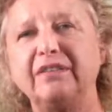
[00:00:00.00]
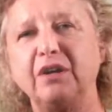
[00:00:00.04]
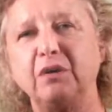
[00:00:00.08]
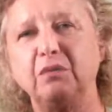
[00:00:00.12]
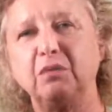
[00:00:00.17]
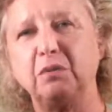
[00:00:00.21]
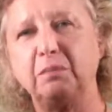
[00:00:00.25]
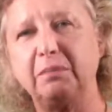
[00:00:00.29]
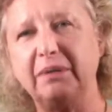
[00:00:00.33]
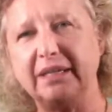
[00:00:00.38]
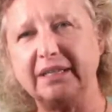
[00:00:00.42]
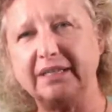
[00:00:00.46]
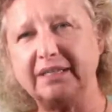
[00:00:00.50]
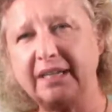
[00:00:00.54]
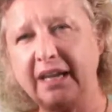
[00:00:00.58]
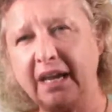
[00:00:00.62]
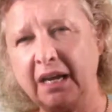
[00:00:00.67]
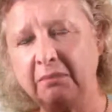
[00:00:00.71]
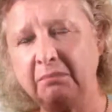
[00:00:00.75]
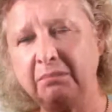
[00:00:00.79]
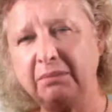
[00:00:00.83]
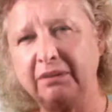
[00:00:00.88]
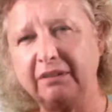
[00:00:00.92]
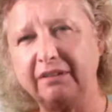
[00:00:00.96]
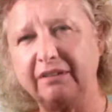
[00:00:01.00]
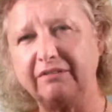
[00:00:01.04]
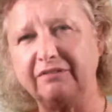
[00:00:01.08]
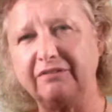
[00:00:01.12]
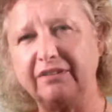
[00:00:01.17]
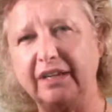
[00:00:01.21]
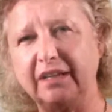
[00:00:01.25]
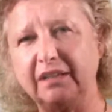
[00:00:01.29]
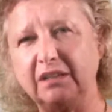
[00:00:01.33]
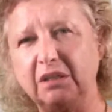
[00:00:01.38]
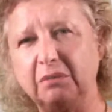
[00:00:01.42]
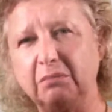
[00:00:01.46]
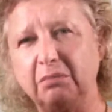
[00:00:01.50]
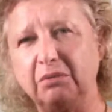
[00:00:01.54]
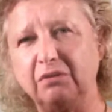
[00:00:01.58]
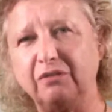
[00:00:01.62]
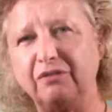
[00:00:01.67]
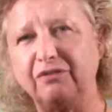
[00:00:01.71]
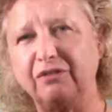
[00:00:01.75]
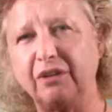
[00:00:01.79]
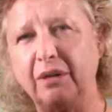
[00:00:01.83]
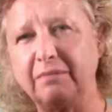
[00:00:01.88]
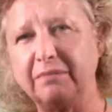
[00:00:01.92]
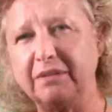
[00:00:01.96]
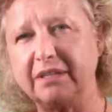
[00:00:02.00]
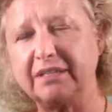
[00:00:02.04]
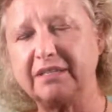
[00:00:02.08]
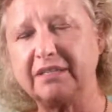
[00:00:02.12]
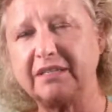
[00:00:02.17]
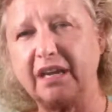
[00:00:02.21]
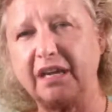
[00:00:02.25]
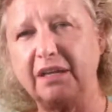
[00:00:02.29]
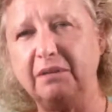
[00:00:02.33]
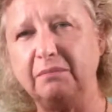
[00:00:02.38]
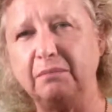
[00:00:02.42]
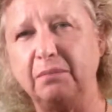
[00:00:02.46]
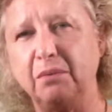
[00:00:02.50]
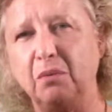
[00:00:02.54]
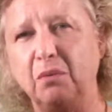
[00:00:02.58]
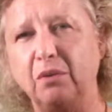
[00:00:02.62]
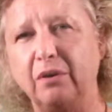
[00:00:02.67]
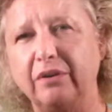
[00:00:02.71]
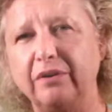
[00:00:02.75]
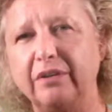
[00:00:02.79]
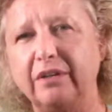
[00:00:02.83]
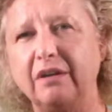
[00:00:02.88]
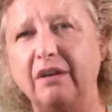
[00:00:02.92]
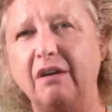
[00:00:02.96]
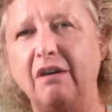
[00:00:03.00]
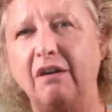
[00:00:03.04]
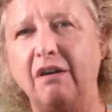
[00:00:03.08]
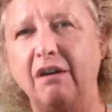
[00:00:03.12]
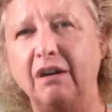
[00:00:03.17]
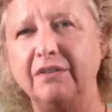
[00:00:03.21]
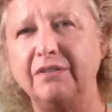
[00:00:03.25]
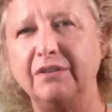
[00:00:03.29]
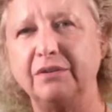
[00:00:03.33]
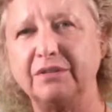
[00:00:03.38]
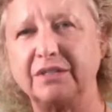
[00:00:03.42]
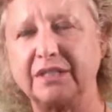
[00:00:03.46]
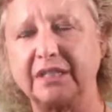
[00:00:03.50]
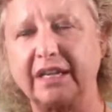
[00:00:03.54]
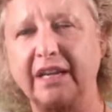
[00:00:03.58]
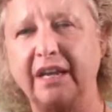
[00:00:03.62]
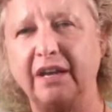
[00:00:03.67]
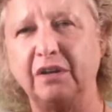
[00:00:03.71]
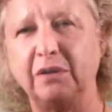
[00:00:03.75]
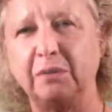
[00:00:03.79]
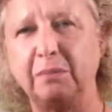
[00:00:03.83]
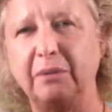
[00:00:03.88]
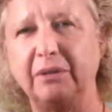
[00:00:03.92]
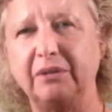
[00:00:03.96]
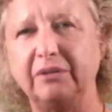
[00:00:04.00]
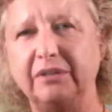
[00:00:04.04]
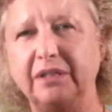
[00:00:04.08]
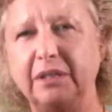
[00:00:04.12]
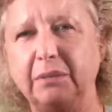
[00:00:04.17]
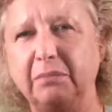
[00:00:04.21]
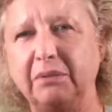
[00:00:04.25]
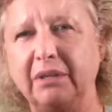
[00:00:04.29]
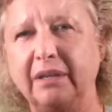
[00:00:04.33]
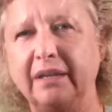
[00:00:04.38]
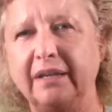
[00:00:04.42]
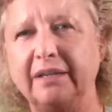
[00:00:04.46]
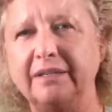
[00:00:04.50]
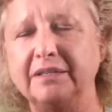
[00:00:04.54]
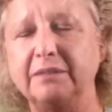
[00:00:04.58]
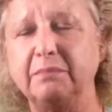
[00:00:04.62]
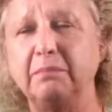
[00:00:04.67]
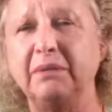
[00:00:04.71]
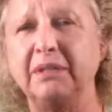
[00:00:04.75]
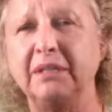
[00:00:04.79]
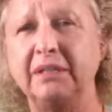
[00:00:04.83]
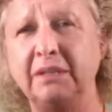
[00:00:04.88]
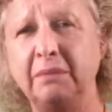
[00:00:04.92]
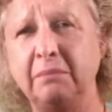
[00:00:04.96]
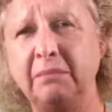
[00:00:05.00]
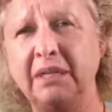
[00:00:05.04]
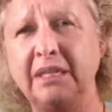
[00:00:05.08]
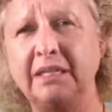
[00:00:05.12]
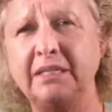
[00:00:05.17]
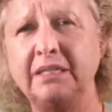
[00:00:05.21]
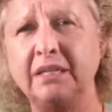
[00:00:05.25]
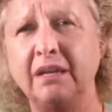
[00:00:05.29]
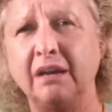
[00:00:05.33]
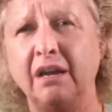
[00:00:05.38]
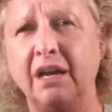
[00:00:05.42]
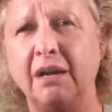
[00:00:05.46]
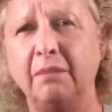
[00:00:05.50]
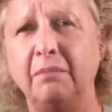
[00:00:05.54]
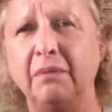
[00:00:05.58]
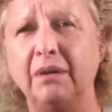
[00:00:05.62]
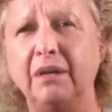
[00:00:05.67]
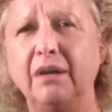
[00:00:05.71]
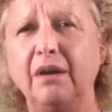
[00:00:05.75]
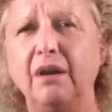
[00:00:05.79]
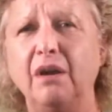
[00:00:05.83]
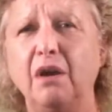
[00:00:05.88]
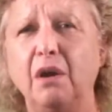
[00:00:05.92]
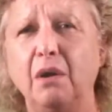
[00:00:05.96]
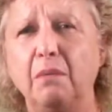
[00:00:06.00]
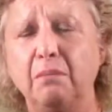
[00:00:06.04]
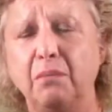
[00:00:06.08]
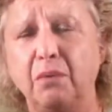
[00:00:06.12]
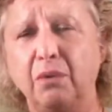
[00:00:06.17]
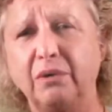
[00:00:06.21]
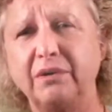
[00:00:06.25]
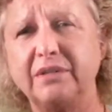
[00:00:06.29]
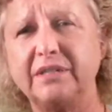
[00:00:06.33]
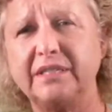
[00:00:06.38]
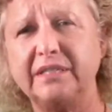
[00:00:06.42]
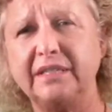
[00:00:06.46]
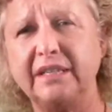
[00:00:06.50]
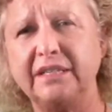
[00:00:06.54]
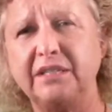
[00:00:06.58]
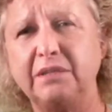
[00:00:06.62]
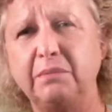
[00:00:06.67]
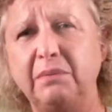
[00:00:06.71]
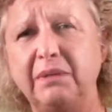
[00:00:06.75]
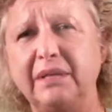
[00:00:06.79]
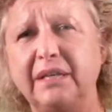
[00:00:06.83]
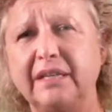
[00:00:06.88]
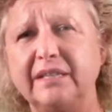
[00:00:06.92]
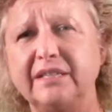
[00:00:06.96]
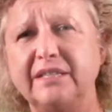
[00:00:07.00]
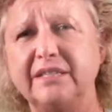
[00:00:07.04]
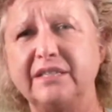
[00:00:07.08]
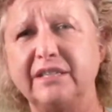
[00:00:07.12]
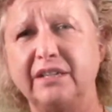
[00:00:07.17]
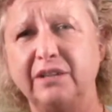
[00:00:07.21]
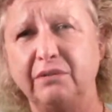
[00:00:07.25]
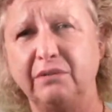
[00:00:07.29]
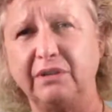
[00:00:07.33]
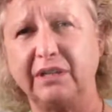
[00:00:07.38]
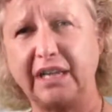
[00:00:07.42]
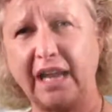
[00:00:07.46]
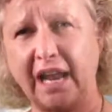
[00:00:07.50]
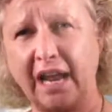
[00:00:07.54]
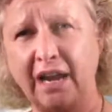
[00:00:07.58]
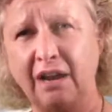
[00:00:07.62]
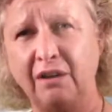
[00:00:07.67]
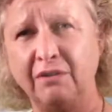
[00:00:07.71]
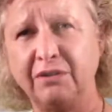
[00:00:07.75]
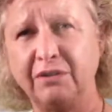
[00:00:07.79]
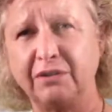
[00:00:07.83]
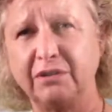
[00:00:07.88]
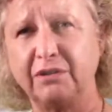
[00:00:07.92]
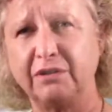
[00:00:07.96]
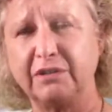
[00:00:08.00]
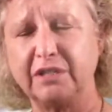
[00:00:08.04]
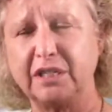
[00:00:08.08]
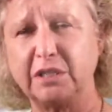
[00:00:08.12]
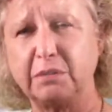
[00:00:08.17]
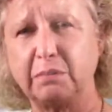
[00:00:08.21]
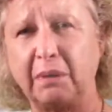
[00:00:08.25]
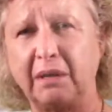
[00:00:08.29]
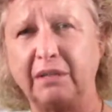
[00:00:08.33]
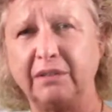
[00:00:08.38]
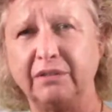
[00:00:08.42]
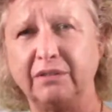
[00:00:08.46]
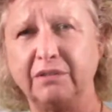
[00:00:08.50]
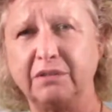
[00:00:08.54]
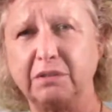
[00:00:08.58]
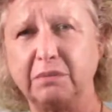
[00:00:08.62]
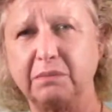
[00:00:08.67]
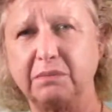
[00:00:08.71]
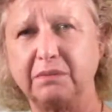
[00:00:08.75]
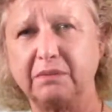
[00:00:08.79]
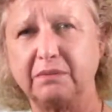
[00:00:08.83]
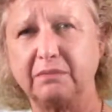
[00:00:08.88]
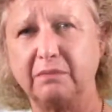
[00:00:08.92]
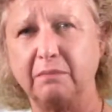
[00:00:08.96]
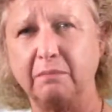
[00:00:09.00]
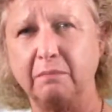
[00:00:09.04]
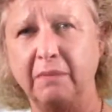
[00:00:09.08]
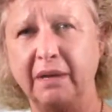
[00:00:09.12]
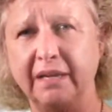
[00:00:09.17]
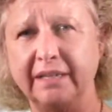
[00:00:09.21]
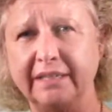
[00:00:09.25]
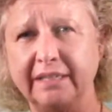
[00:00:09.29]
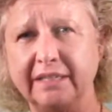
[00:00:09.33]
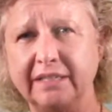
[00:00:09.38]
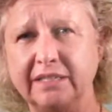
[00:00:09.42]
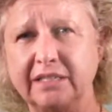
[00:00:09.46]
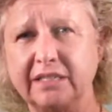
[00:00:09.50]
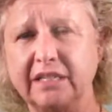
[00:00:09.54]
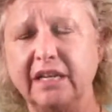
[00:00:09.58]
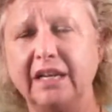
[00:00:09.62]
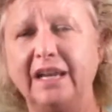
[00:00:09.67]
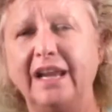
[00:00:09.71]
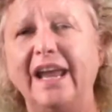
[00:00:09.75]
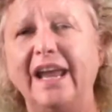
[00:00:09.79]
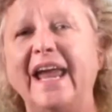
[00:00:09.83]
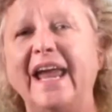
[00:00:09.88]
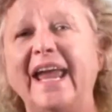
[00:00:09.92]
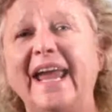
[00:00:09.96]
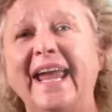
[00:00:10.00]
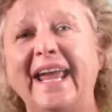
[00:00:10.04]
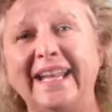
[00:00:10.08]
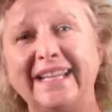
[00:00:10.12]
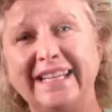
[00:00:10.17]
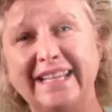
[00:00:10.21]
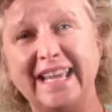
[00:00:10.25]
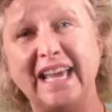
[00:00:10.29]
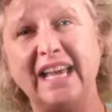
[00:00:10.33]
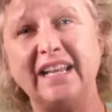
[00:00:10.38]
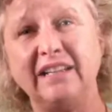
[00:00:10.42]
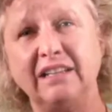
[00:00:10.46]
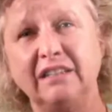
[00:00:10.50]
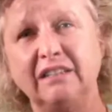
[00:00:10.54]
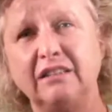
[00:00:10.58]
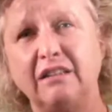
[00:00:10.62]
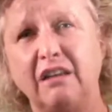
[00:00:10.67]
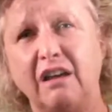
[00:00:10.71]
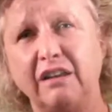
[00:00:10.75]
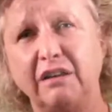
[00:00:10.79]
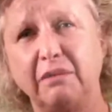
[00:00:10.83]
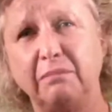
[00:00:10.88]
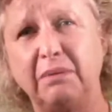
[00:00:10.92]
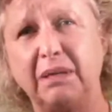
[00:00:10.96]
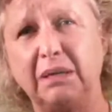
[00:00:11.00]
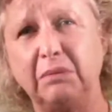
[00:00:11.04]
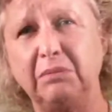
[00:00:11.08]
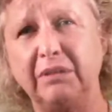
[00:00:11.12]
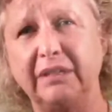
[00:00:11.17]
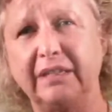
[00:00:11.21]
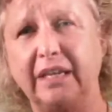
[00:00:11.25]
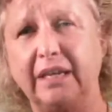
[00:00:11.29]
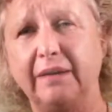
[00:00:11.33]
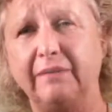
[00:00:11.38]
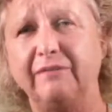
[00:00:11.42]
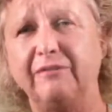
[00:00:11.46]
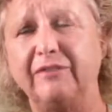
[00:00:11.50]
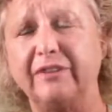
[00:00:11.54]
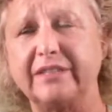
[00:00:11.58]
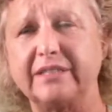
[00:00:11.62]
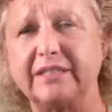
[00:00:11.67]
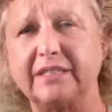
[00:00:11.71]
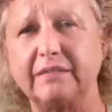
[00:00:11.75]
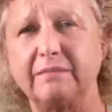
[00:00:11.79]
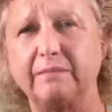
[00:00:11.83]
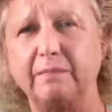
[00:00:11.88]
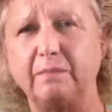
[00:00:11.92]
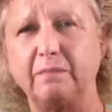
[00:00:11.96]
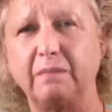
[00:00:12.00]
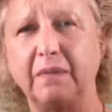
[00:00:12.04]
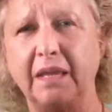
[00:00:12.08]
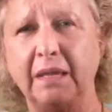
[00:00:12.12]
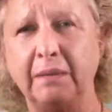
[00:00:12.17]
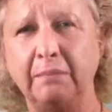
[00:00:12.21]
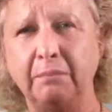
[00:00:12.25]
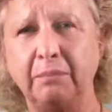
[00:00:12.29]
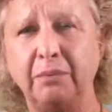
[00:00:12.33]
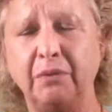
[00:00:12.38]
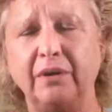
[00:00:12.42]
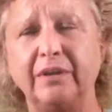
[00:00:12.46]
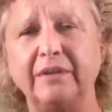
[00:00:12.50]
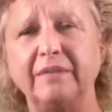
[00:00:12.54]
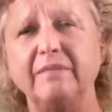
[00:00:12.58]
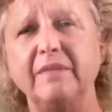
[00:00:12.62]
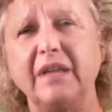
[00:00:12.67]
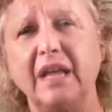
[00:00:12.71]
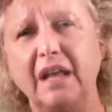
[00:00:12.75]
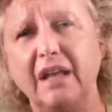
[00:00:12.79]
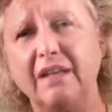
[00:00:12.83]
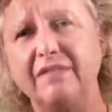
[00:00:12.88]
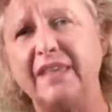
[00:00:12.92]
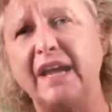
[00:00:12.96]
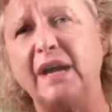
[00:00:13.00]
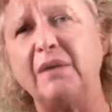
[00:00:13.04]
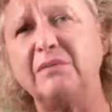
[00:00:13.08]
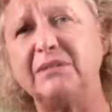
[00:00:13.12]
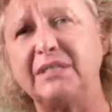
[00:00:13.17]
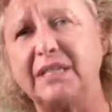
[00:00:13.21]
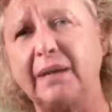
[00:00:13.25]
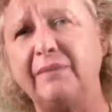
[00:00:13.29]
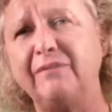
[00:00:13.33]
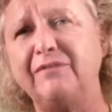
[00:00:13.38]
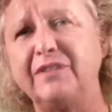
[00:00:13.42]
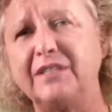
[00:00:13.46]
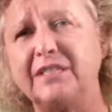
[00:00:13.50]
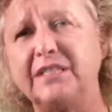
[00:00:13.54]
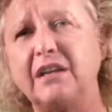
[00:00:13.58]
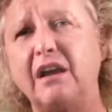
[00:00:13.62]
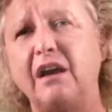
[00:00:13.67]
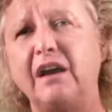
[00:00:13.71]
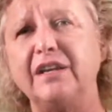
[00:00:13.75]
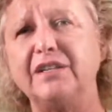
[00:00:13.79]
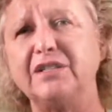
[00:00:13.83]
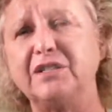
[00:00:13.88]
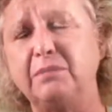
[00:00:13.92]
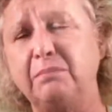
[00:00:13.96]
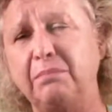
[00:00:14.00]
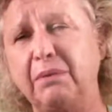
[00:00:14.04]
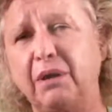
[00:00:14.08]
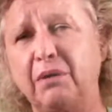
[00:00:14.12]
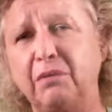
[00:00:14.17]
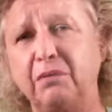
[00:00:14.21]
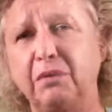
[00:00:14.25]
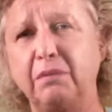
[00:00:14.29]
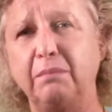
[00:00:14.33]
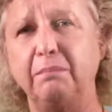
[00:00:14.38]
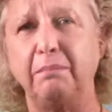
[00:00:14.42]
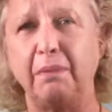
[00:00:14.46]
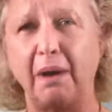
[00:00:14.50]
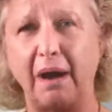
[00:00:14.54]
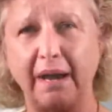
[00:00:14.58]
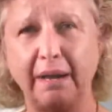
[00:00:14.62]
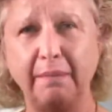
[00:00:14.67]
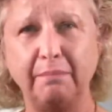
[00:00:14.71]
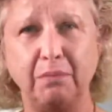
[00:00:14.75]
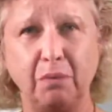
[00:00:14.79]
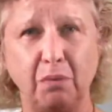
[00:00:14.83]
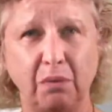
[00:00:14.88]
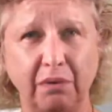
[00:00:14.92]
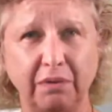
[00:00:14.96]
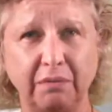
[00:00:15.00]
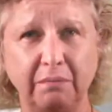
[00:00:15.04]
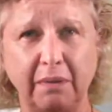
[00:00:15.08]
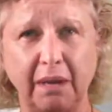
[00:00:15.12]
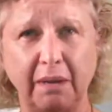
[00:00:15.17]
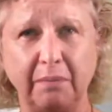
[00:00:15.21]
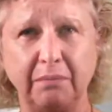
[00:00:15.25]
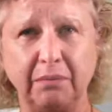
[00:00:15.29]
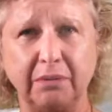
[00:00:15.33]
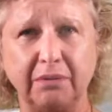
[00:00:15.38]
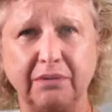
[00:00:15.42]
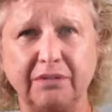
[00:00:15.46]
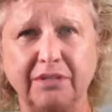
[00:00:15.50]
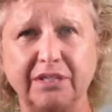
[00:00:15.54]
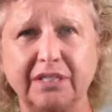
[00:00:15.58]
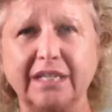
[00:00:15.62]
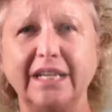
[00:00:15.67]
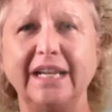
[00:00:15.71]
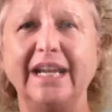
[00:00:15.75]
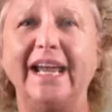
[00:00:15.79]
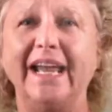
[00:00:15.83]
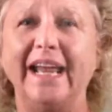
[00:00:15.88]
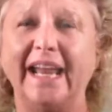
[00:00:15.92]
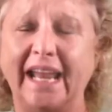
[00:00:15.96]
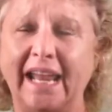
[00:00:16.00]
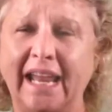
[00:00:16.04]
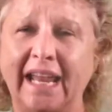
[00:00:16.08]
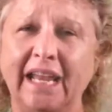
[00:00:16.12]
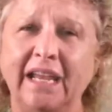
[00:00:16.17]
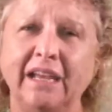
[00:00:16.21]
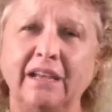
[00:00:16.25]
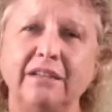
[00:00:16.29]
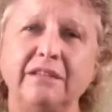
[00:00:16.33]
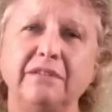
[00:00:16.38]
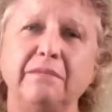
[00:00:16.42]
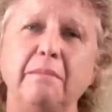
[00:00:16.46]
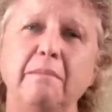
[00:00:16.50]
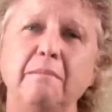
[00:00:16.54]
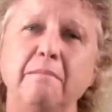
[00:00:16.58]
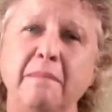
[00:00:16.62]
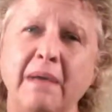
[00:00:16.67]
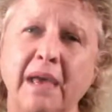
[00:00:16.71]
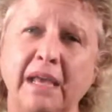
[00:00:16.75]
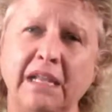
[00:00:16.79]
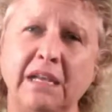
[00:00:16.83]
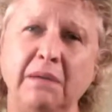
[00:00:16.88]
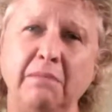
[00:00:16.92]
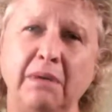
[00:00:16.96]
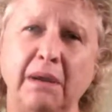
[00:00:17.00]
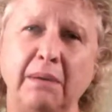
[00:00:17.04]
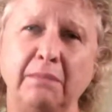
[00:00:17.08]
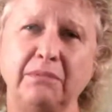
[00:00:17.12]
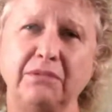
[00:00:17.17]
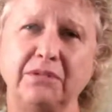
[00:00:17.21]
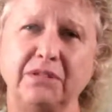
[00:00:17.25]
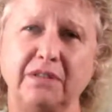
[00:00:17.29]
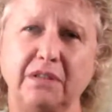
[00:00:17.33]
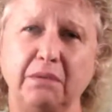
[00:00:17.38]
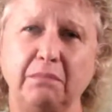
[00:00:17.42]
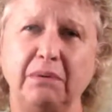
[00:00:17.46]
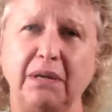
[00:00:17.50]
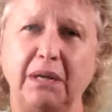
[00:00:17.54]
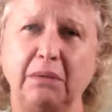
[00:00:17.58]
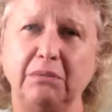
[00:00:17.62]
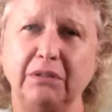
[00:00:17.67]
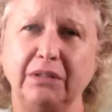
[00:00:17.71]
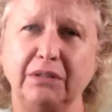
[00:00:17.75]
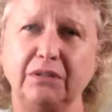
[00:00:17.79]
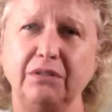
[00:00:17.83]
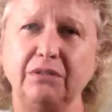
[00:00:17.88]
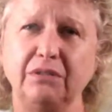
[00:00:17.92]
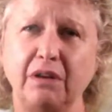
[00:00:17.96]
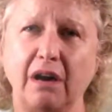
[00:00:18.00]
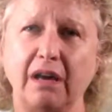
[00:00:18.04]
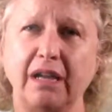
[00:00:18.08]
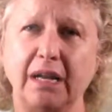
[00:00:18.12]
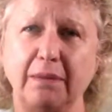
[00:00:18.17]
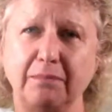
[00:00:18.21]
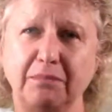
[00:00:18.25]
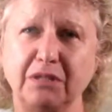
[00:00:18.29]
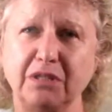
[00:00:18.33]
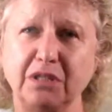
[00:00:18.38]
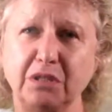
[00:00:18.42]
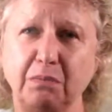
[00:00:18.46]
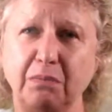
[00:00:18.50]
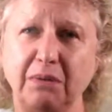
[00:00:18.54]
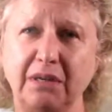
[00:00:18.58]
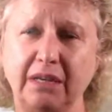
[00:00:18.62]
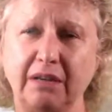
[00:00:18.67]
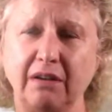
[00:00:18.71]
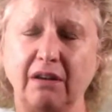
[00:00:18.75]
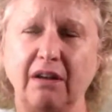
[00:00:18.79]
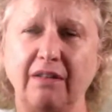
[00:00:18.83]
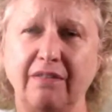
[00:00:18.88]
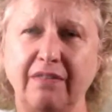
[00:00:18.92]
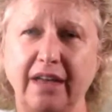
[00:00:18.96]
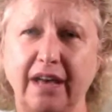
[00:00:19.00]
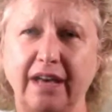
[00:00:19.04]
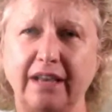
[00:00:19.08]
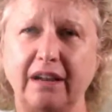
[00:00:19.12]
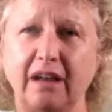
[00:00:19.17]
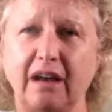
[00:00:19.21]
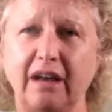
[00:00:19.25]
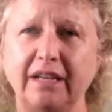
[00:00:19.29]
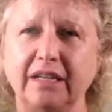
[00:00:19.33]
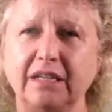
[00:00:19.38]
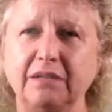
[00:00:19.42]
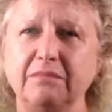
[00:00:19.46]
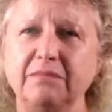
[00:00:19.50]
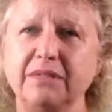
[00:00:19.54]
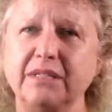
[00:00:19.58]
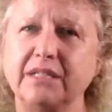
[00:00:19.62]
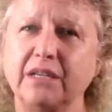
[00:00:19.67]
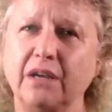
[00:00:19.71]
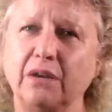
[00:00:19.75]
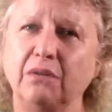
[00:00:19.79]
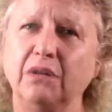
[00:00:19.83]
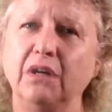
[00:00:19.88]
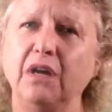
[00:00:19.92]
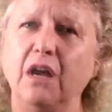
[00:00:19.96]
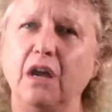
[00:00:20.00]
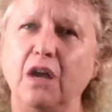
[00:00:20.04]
there will be a template available from the state board on those accountability plans. But in the meantime, boards need to be considering how they're going to spend those monies and getting a lot of public input. That was emphasized both by board members and many members of the public who got up to speak on that item. So